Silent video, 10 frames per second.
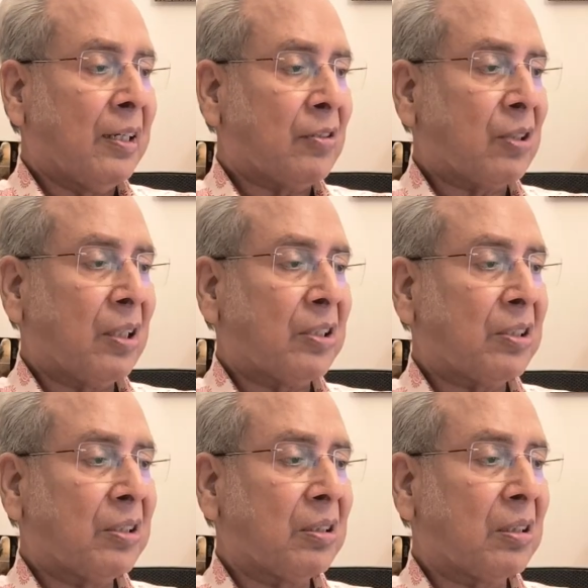
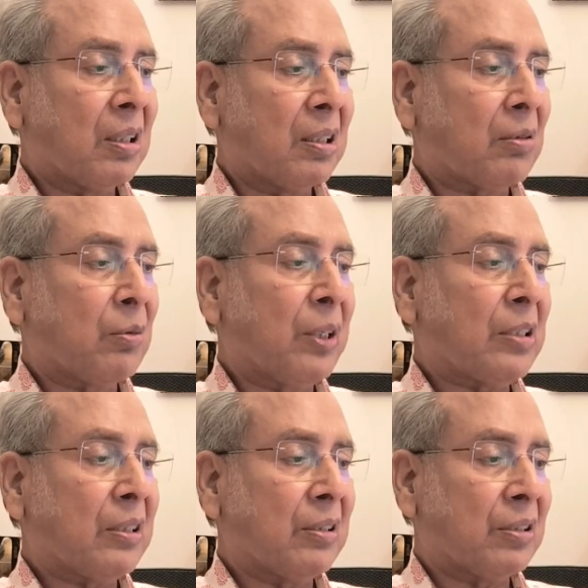escalations,
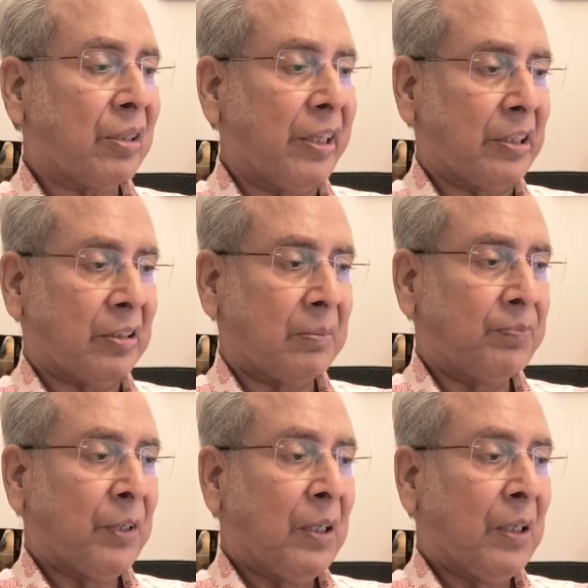earthquakes, and strikes.